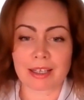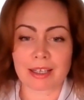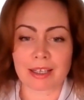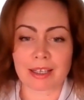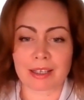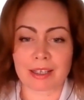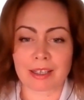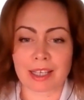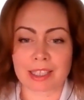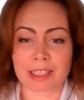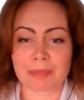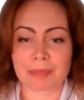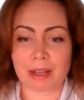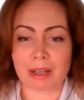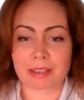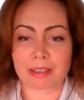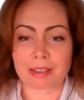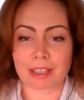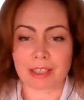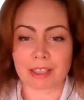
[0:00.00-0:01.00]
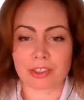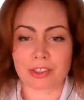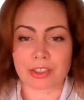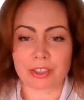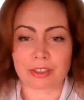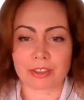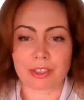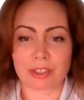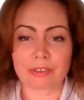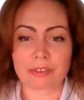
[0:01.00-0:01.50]
at Martin
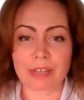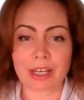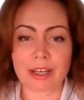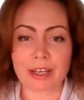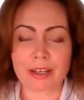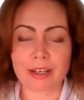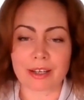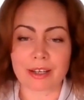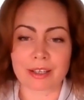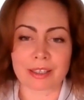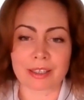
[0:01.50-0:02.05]
Engineering,